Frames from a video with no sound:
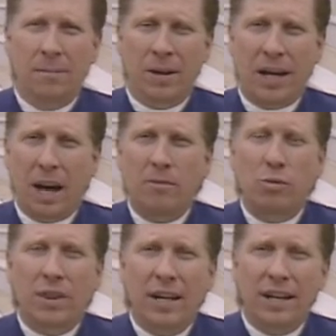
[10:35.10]
It comes
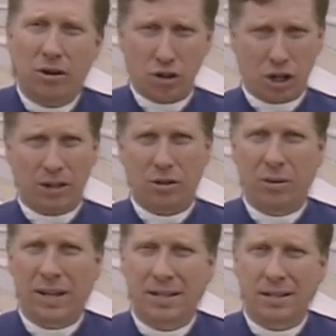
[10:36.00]
with an inner
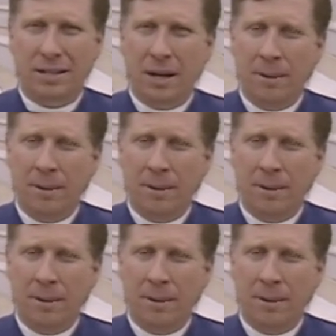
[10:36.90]
gentleness.